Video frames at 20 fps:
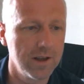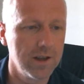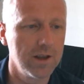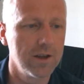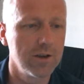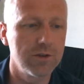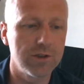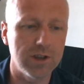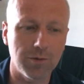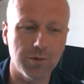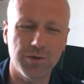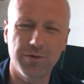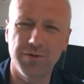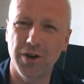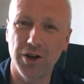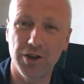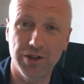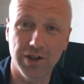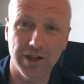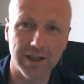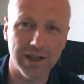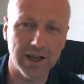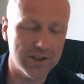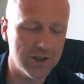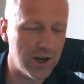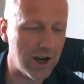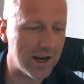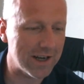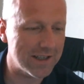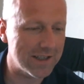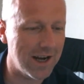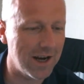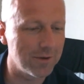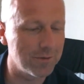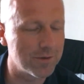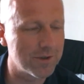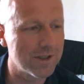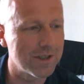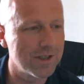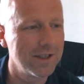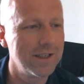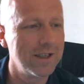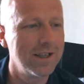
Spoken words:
Because that was the first thing I checked out.